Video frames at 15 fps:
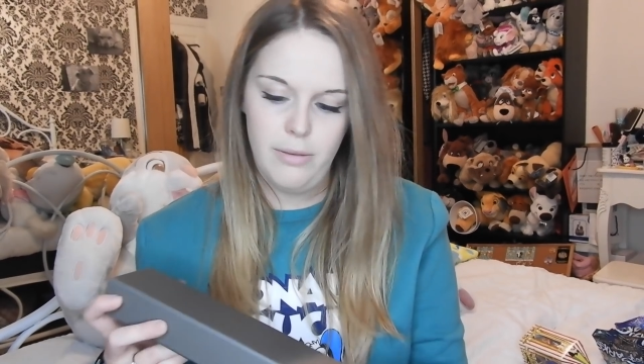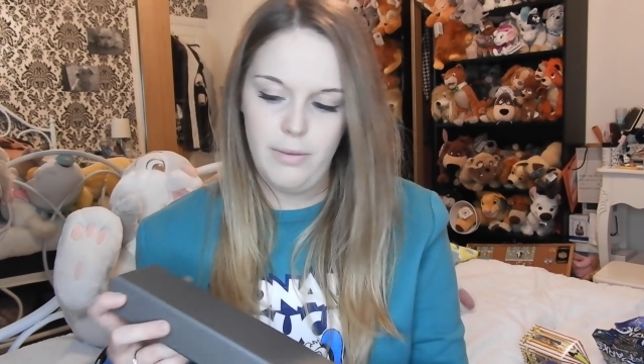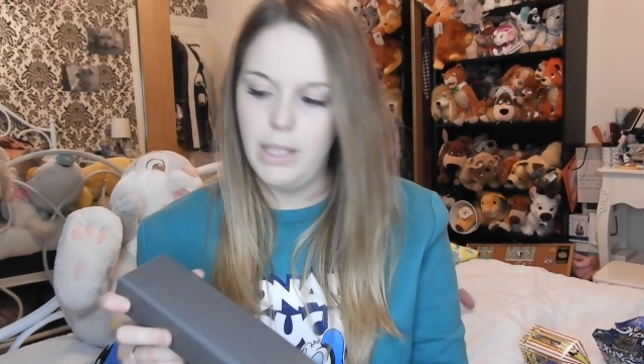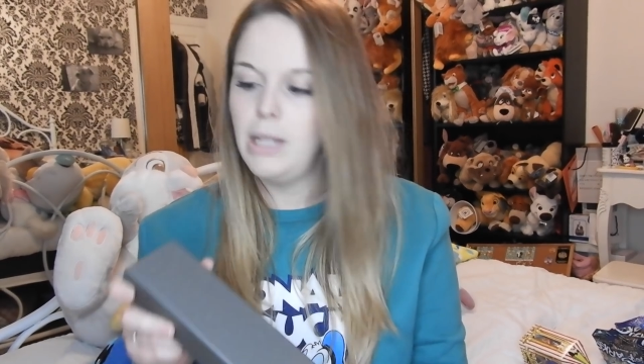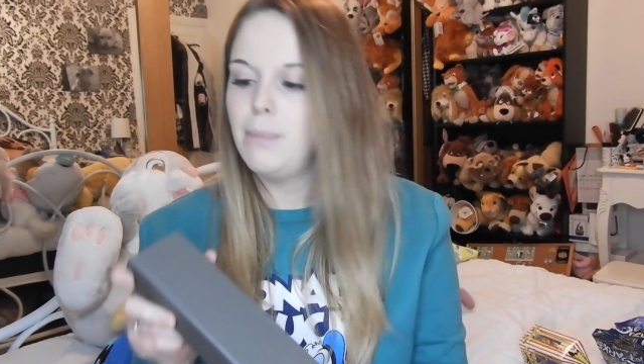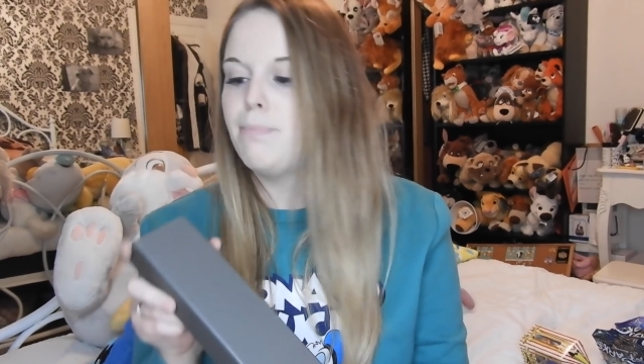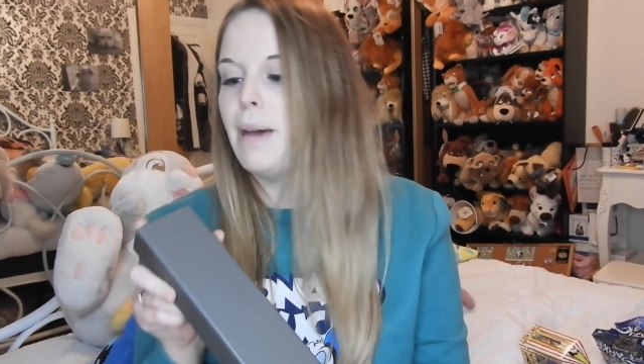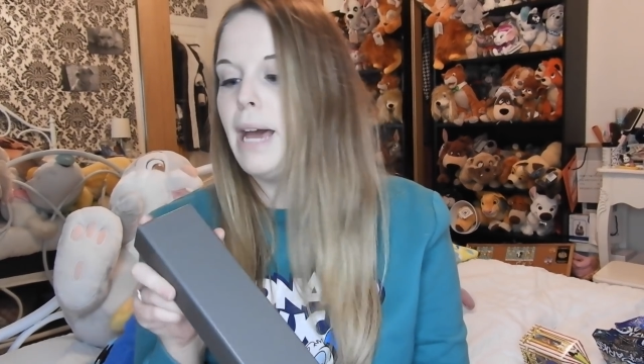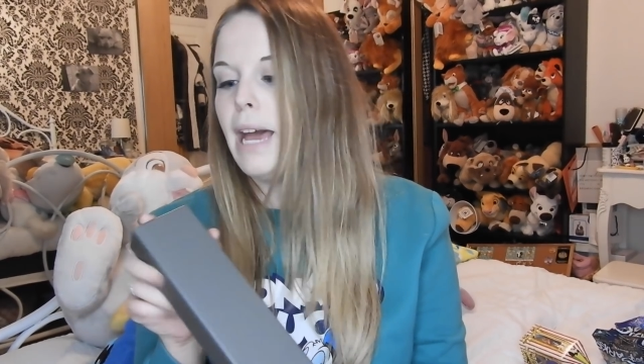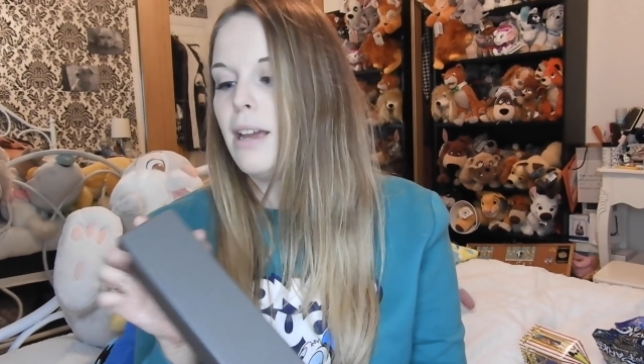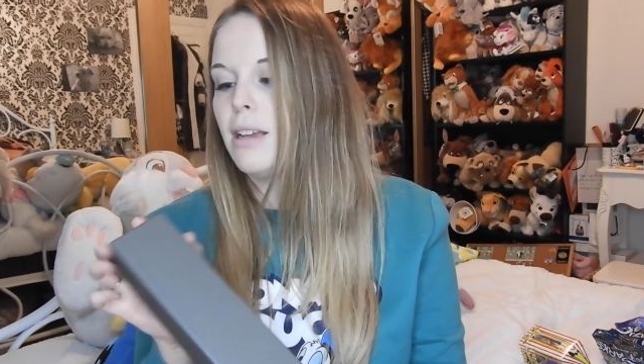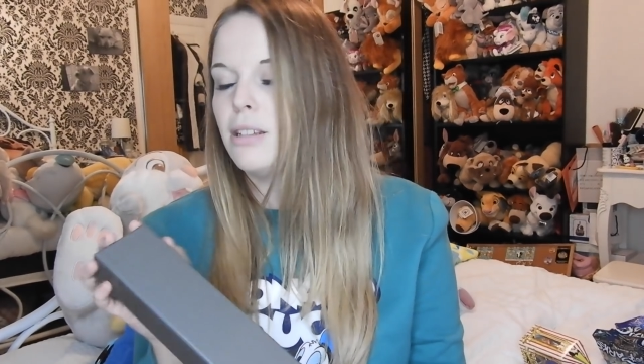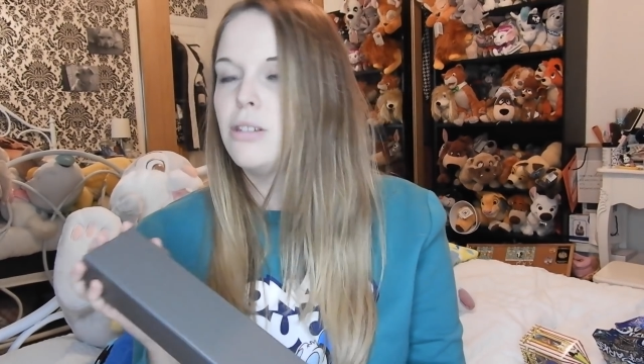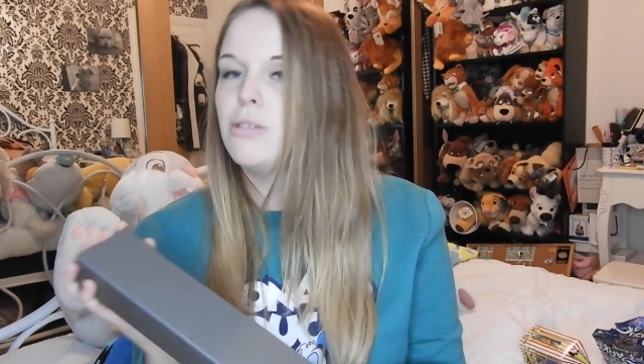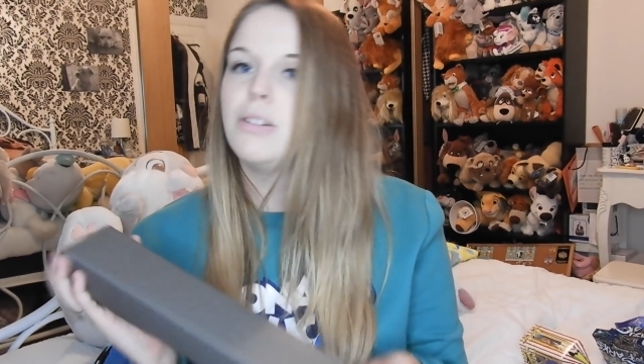I think the bag
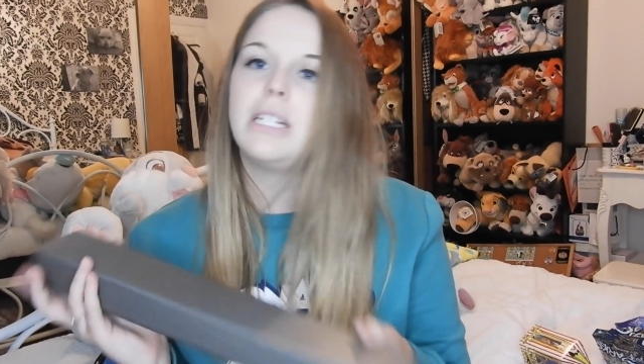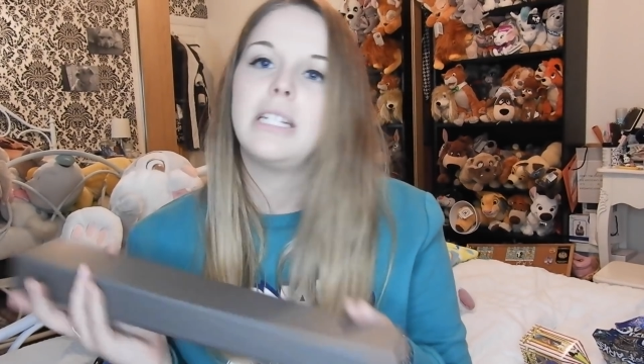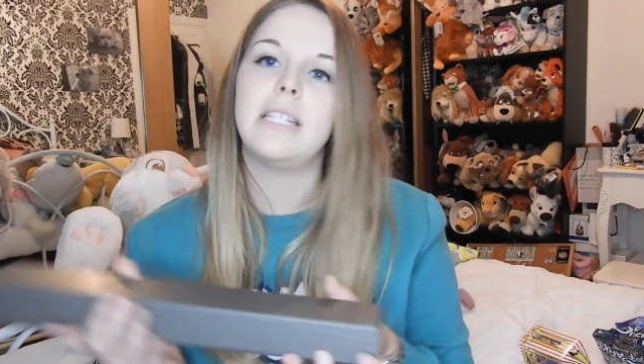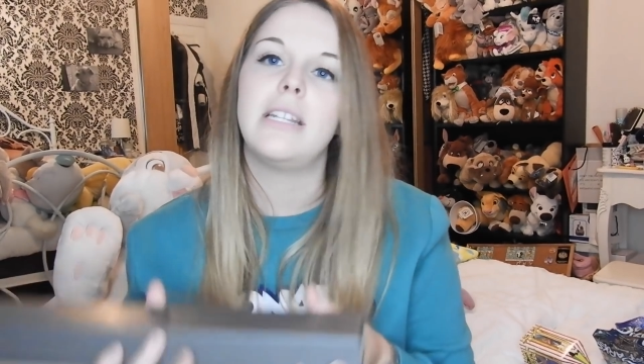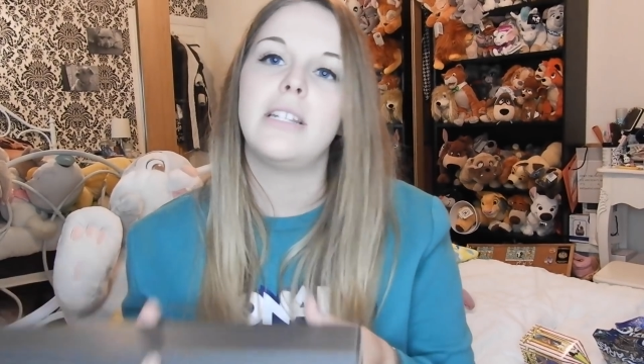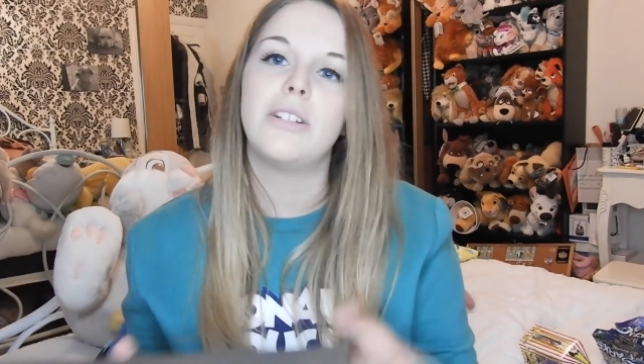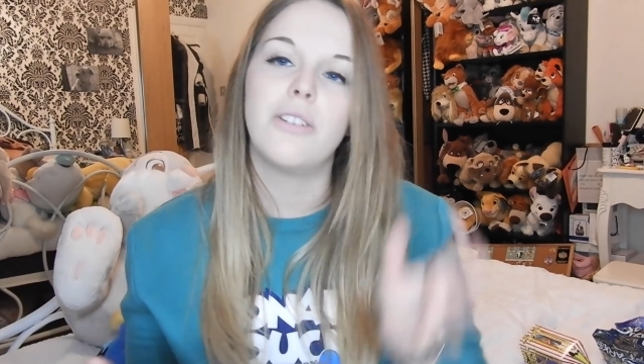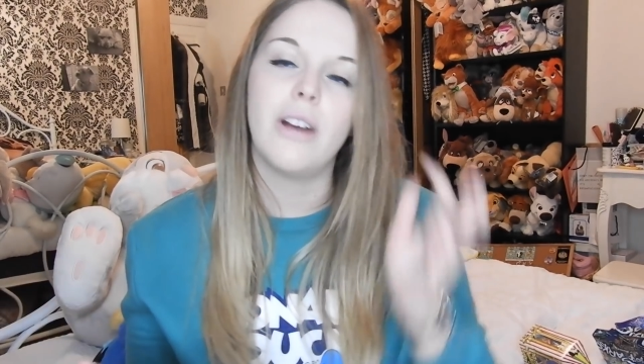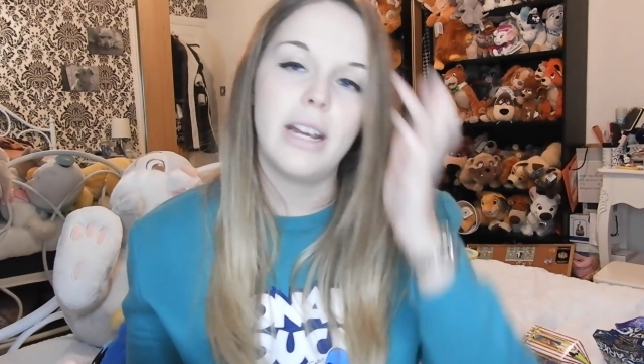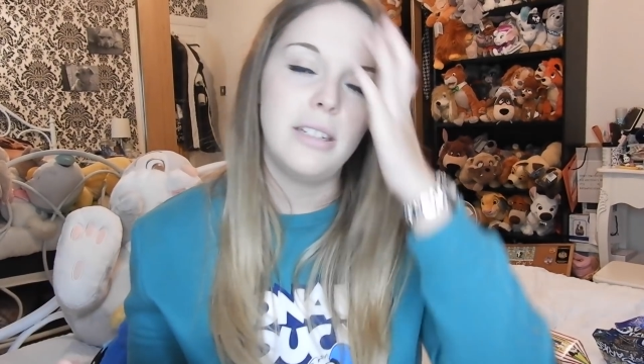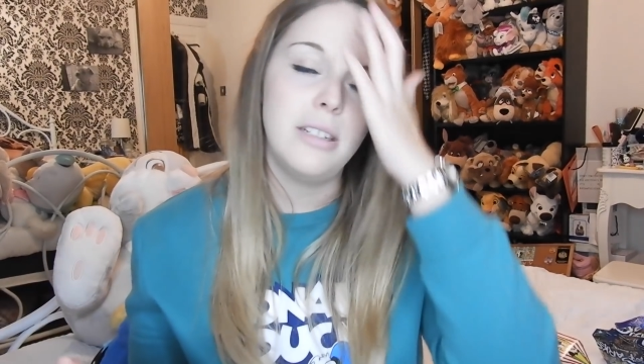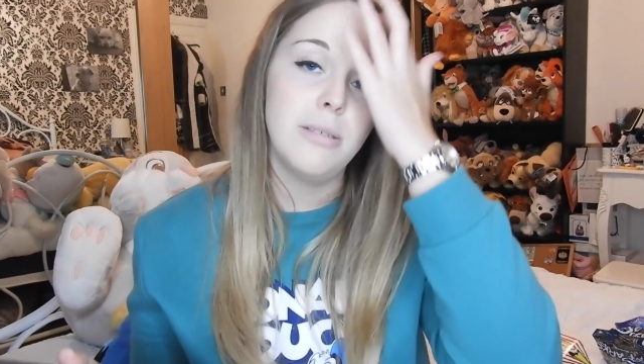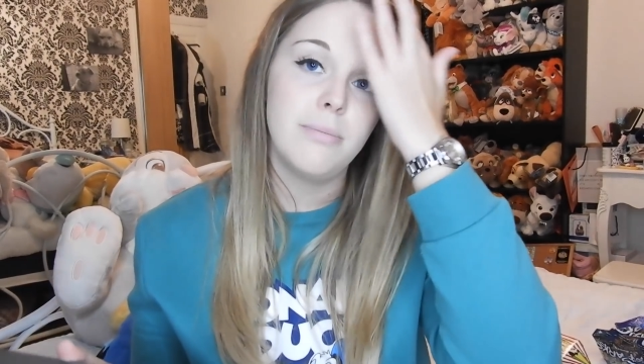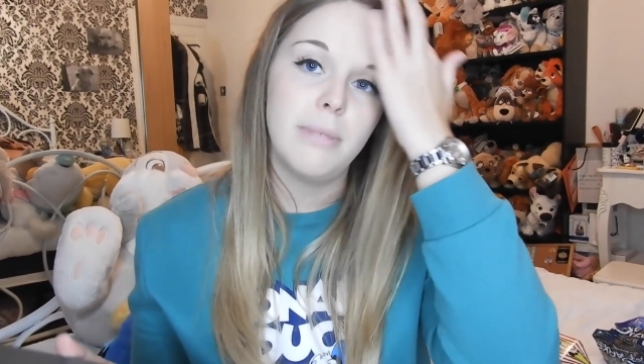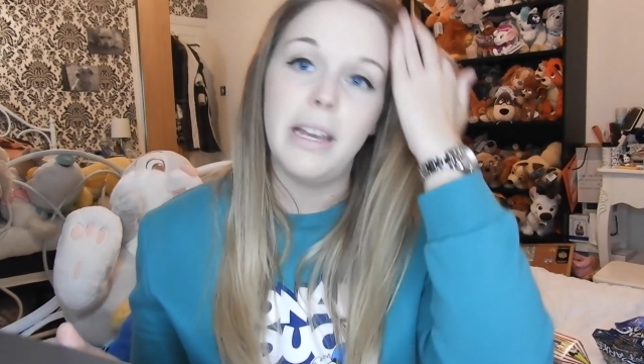has sort of
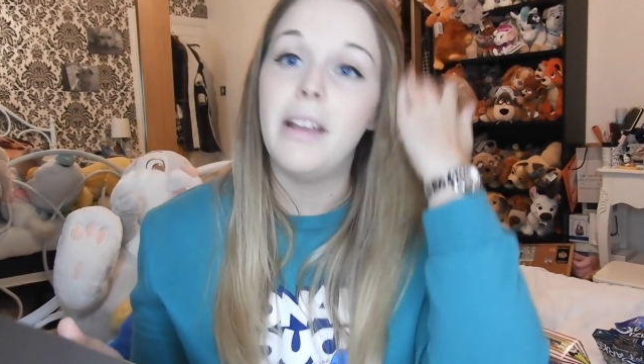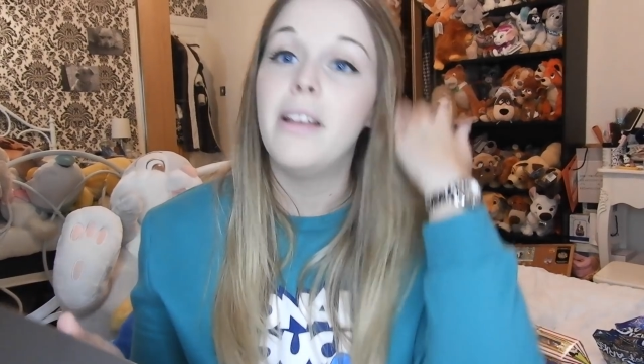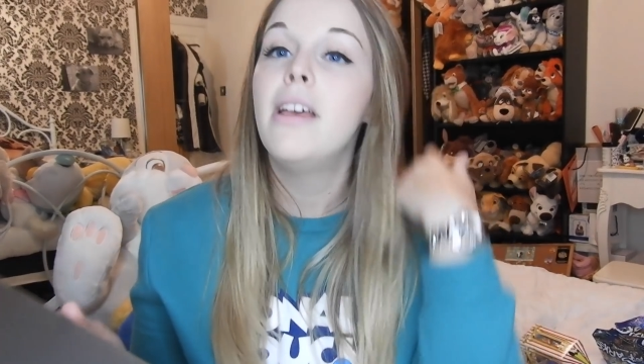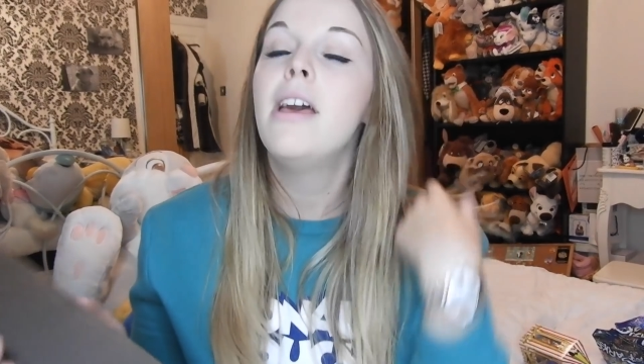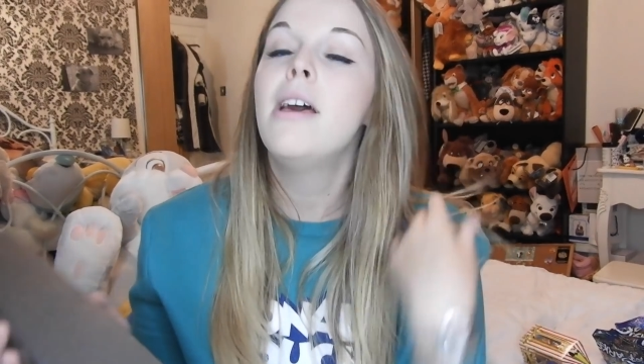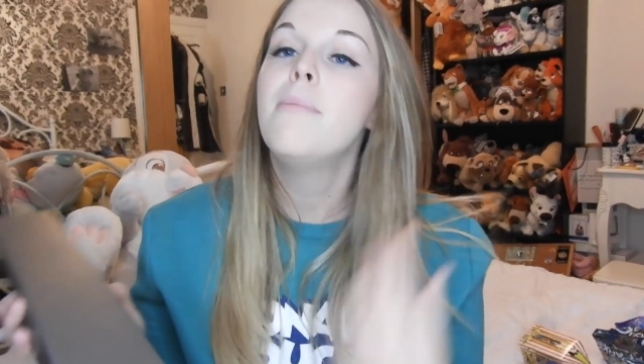disintegrated on me,